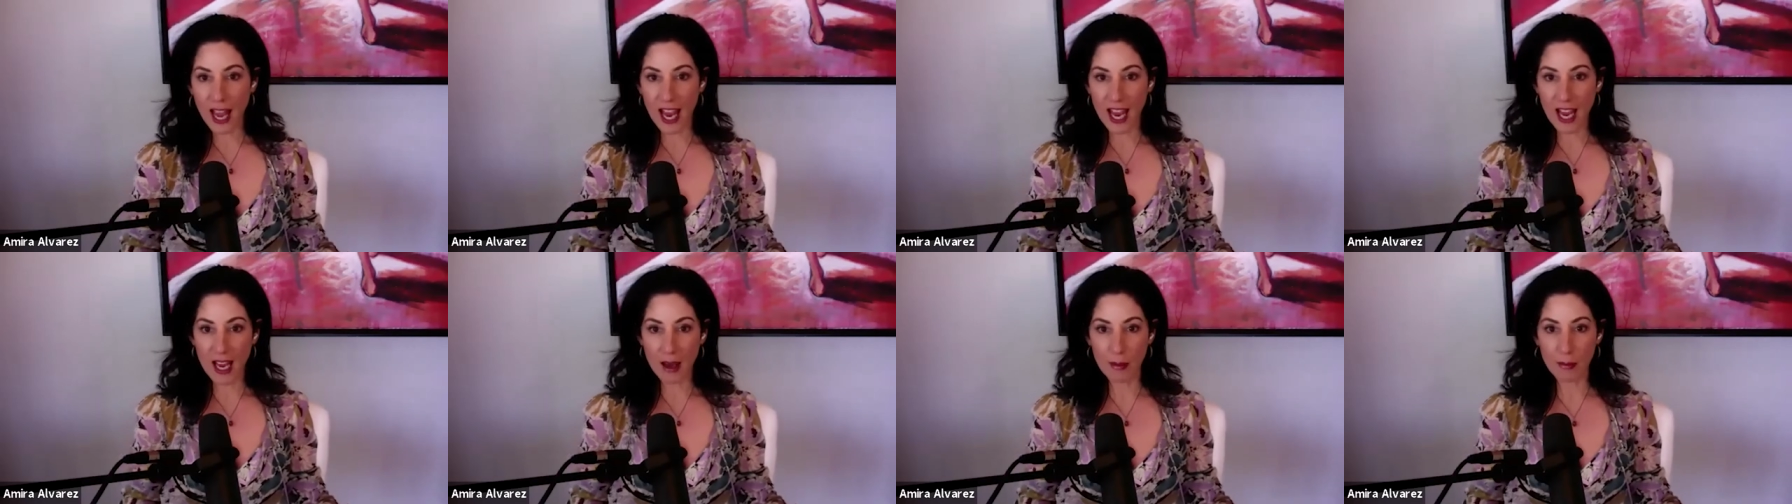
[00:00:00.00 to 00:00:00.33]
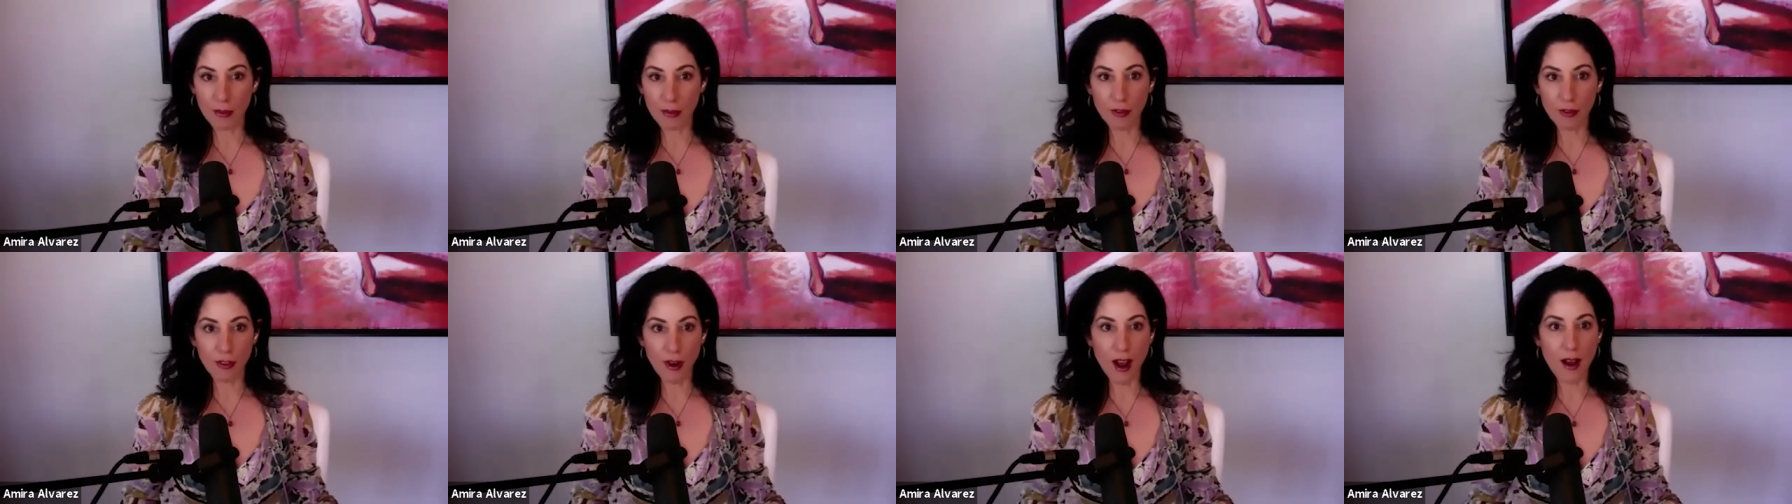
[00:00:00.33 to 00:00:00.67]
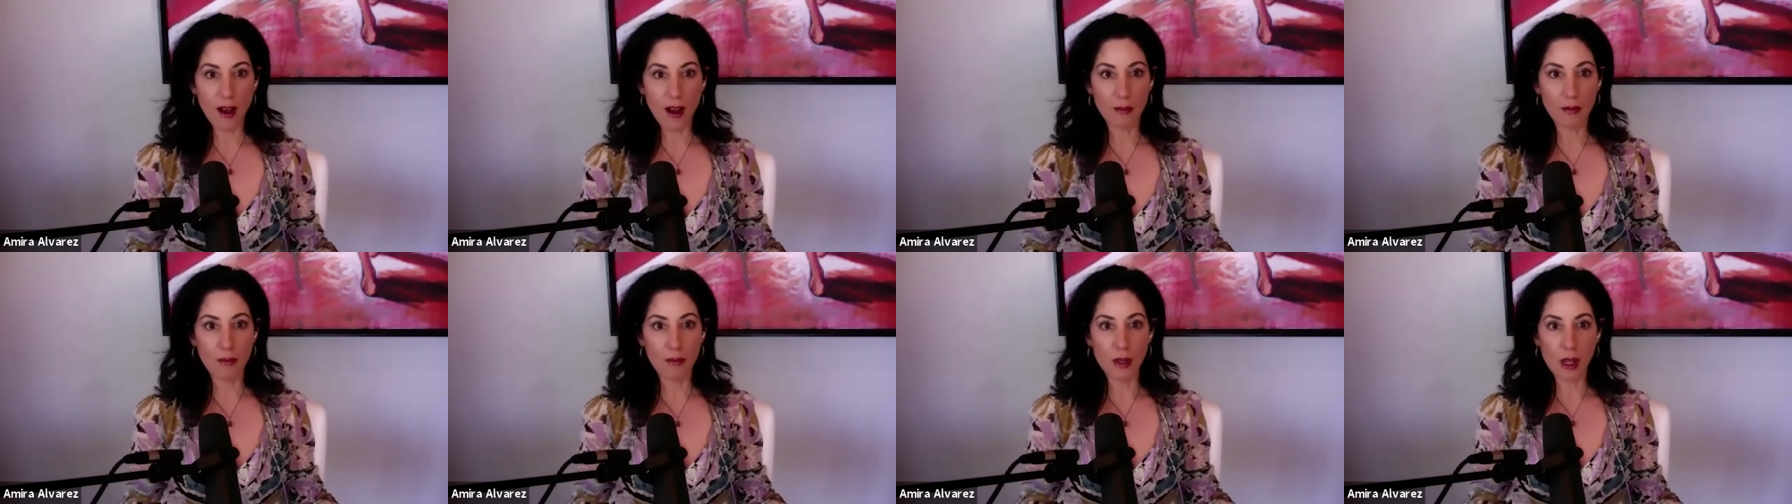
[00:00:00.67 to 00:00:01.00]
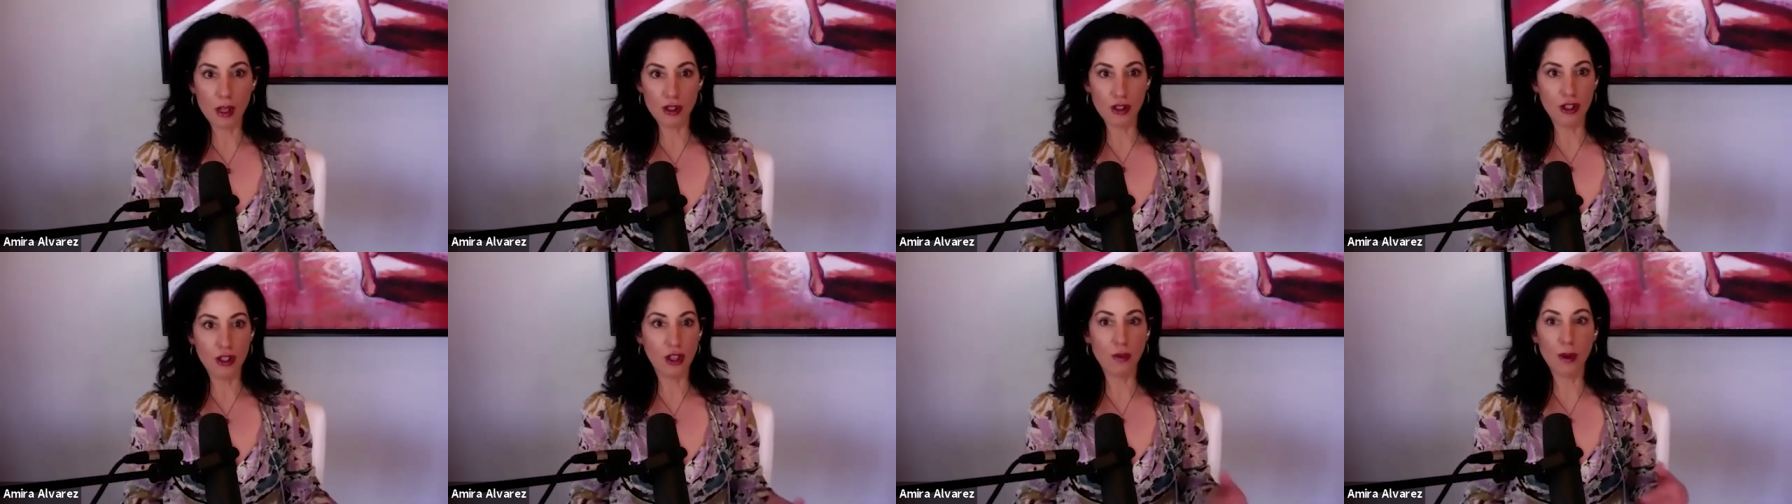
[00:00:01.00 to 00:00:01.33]
came from
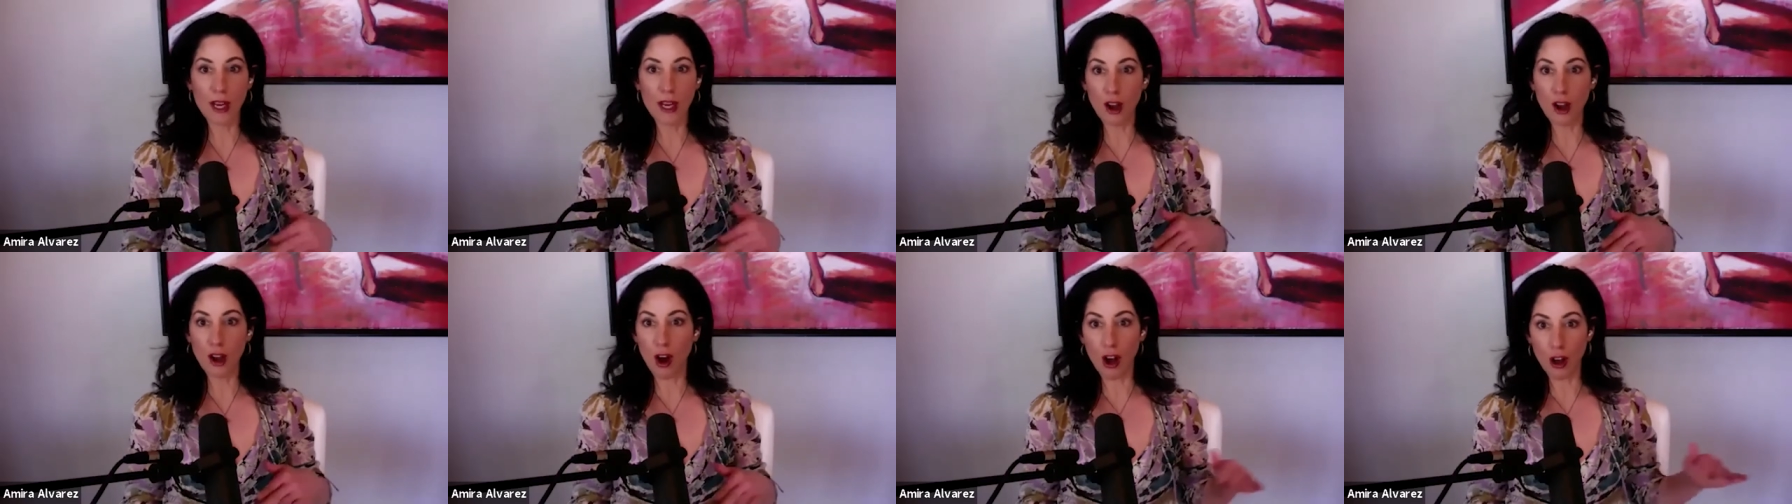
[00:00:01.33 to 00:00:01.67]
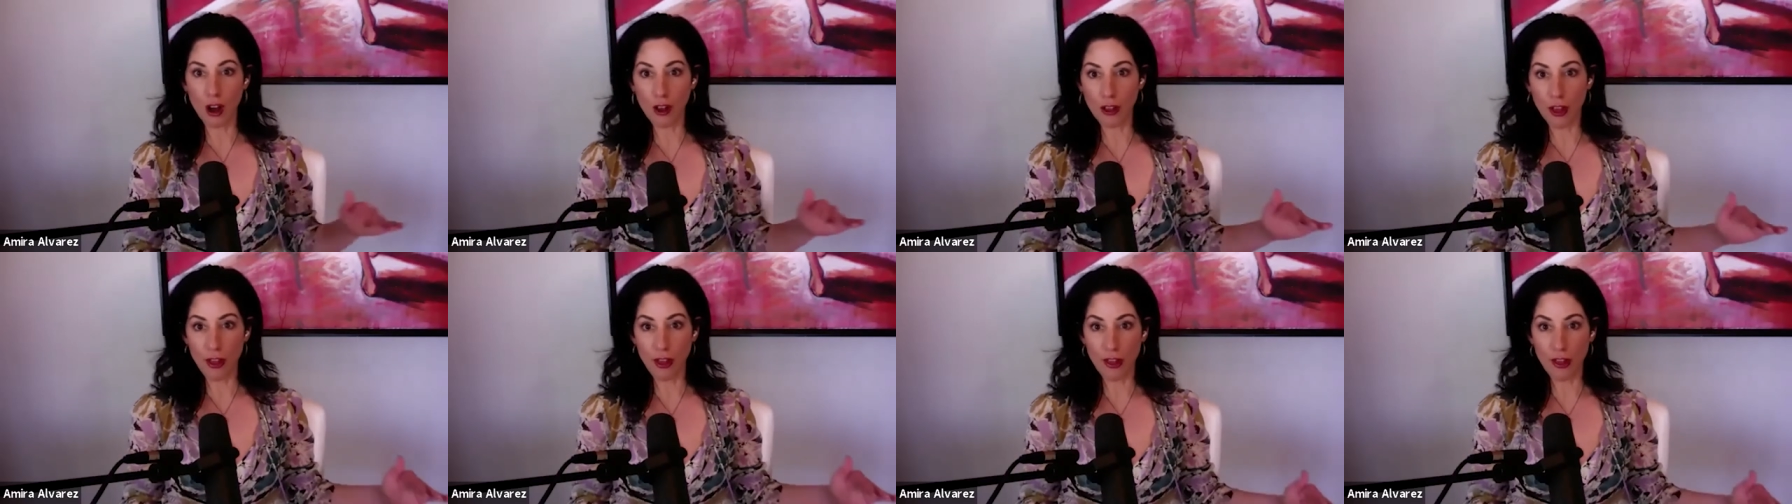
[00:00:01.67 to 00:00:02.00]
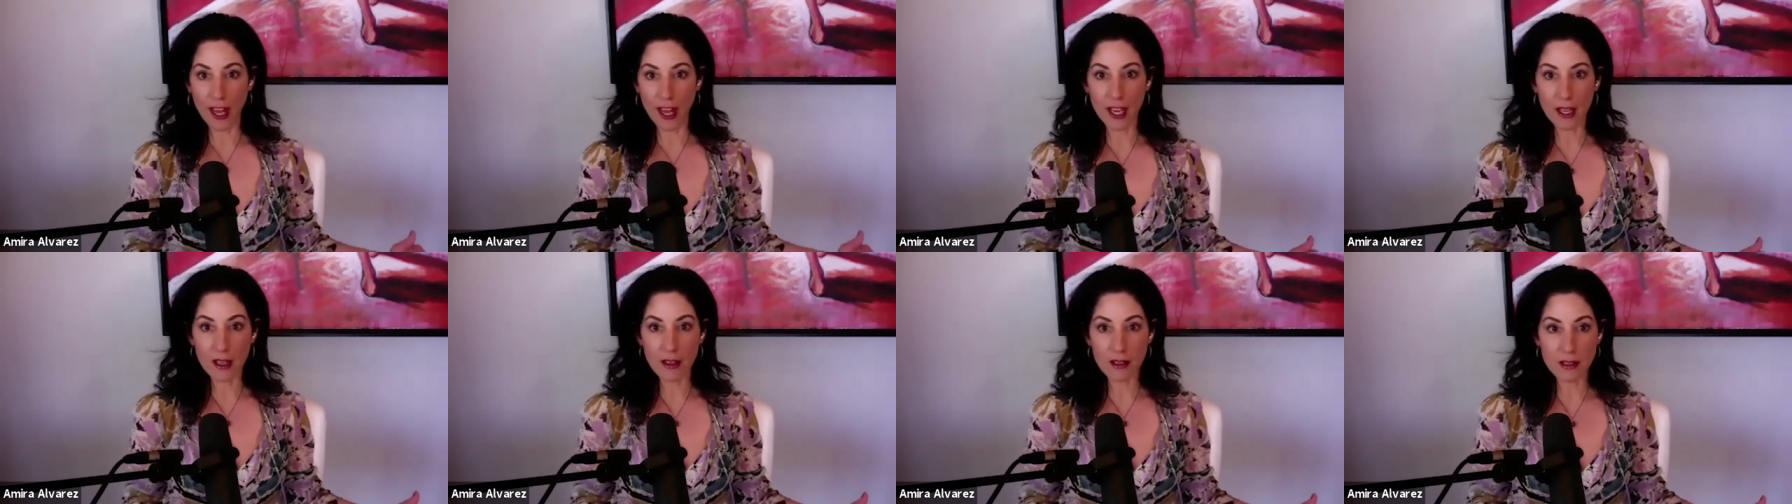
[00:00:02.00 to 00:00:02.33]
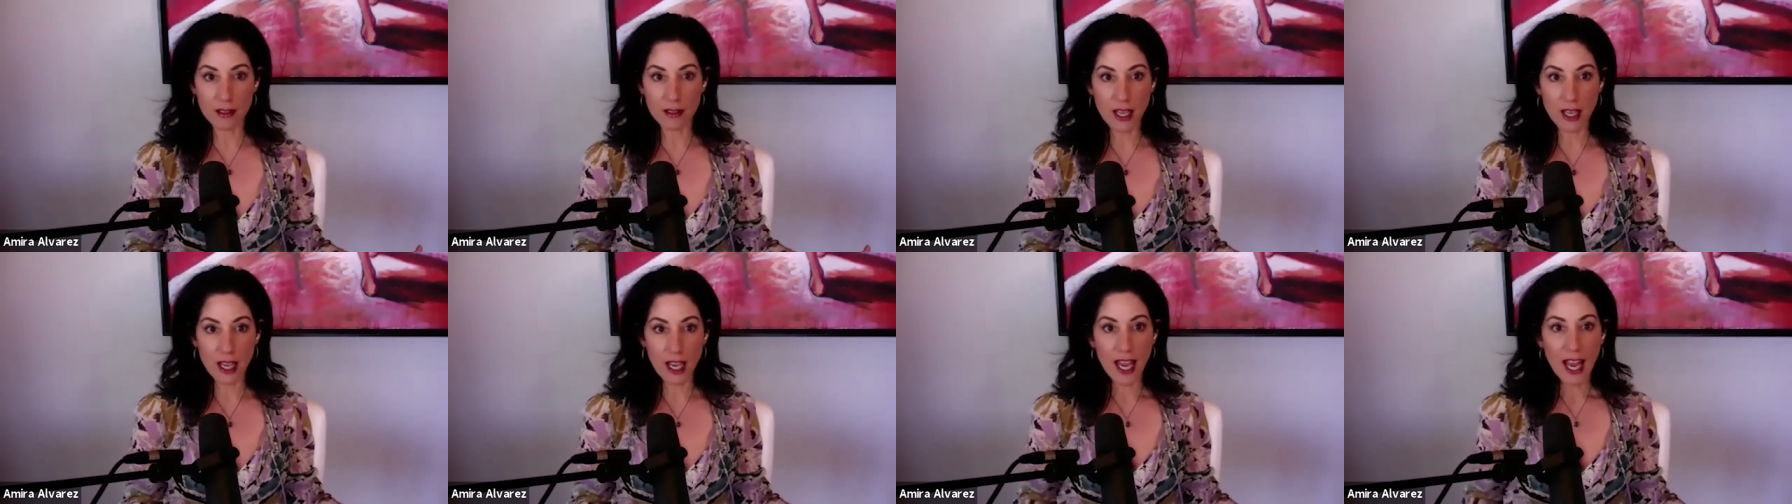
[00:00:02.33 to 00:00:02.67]
doing all the
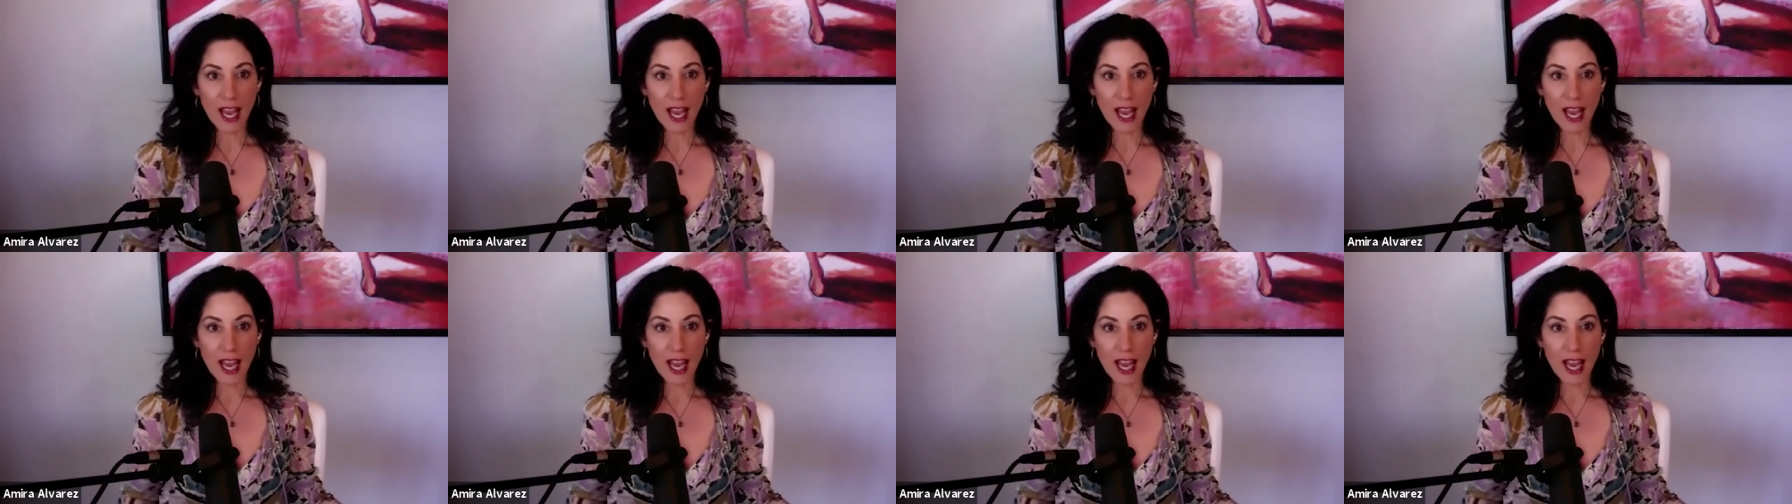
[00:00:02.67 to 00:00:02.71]
things.